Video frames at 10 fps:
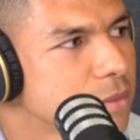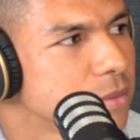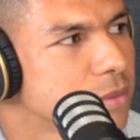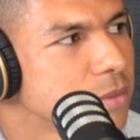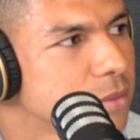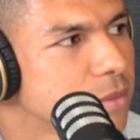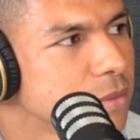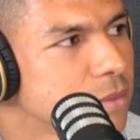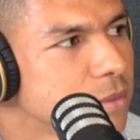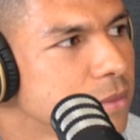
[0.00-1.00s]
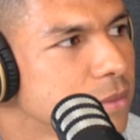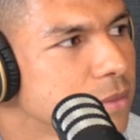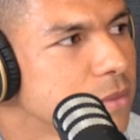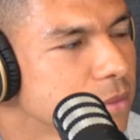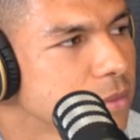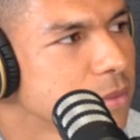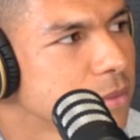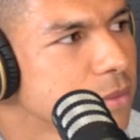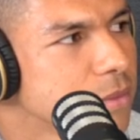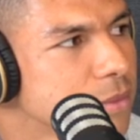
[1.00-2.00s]

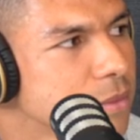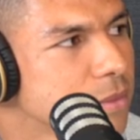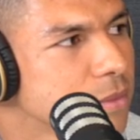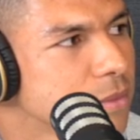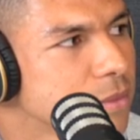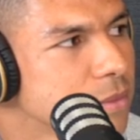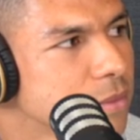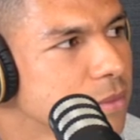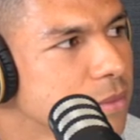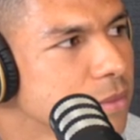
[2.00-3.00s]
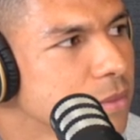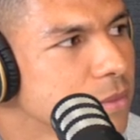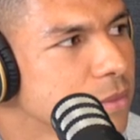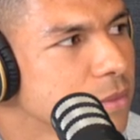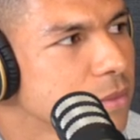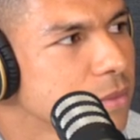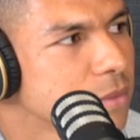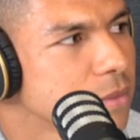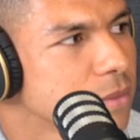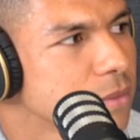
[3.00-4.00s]

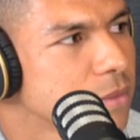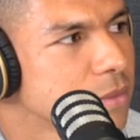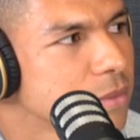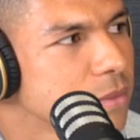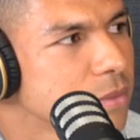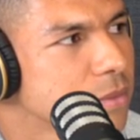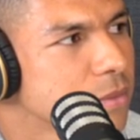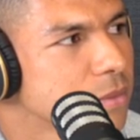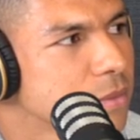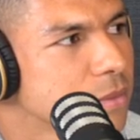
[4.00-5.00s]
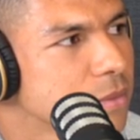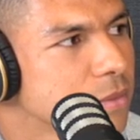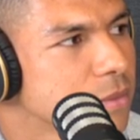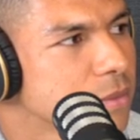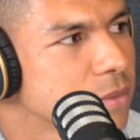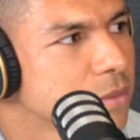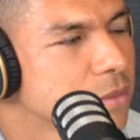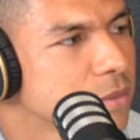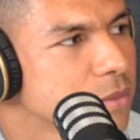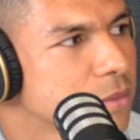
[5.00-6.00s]

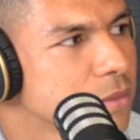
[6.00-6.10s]
This person isn't speaking.